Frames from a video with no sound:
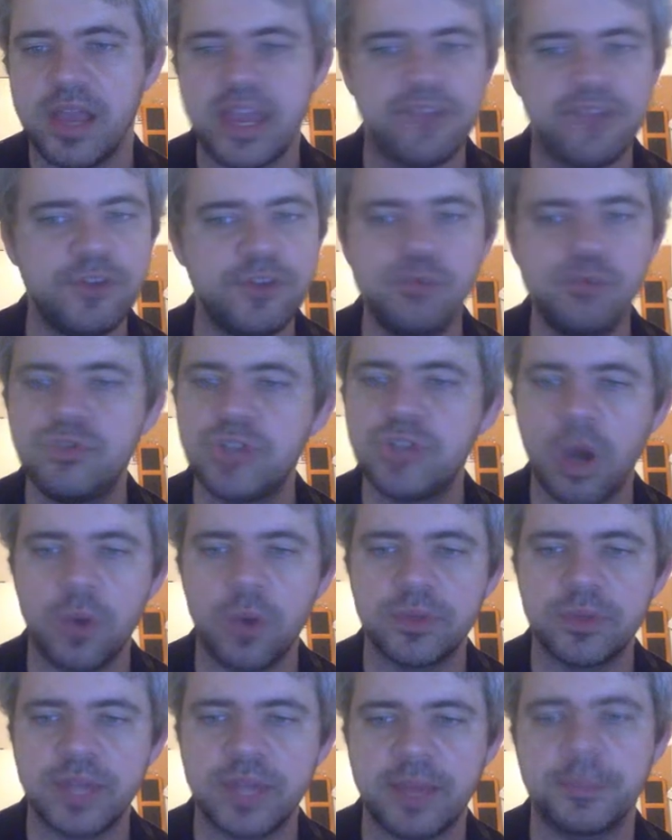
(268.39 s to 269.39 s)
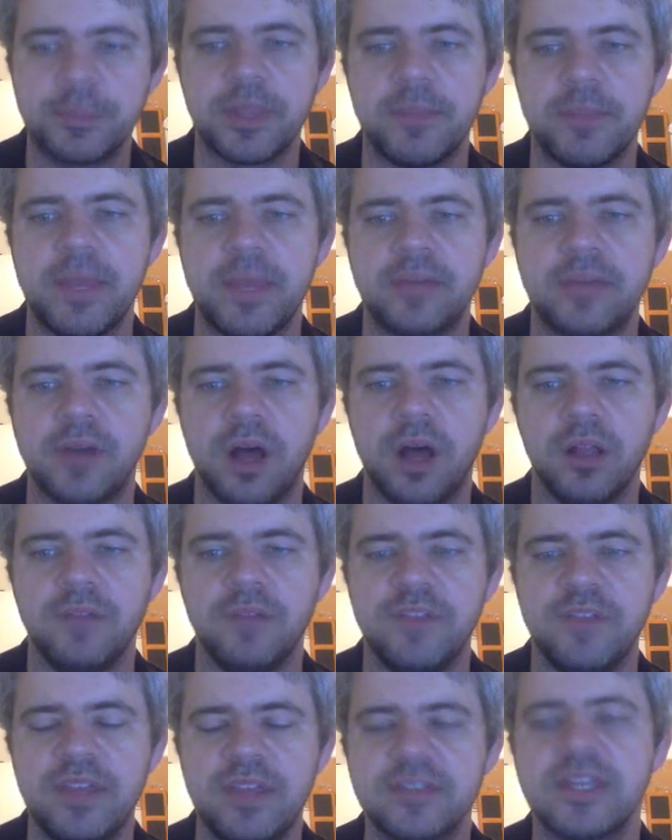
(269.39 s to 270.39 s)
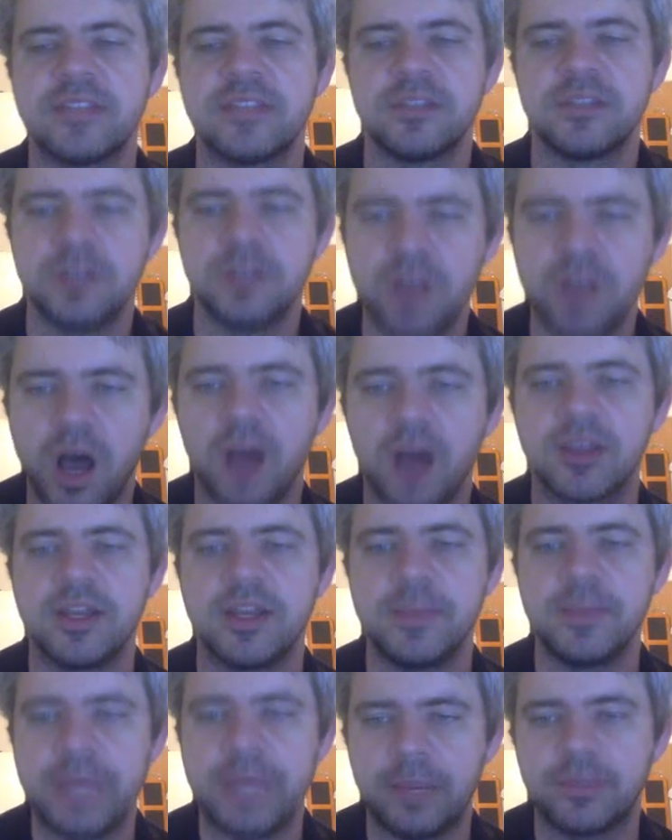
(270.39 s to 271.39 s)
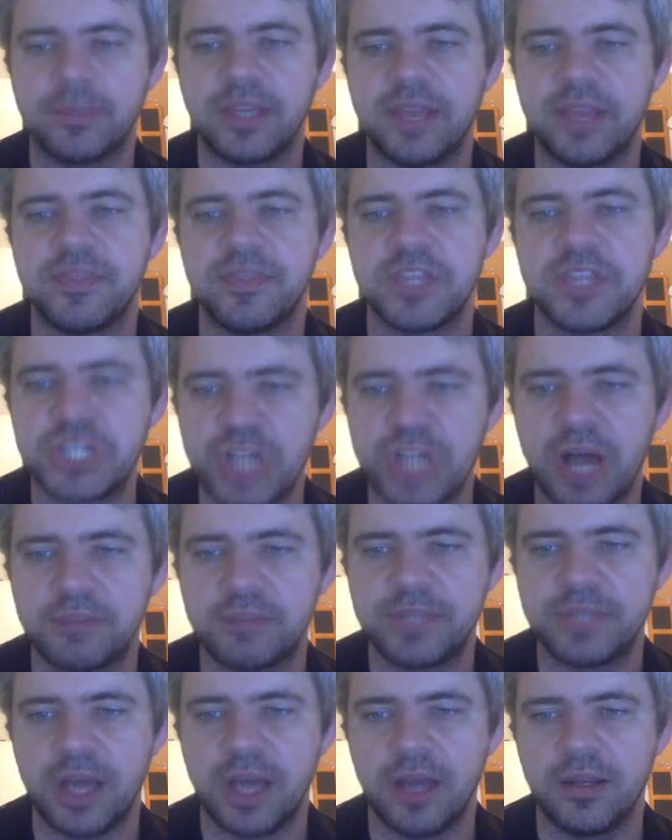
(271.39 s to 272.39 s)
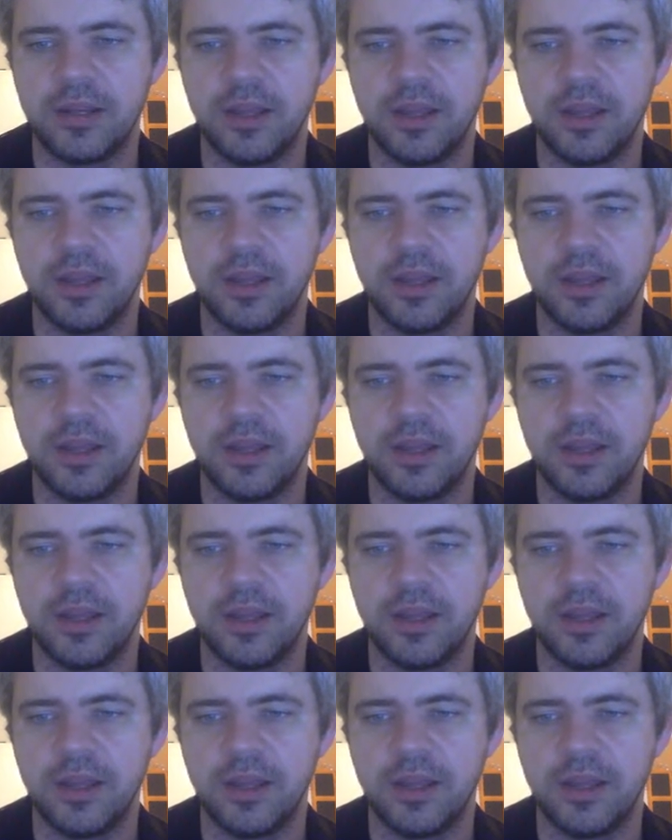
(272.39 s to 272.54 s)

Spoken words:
If you don't implement all of these, it's not going to be able to get the job done.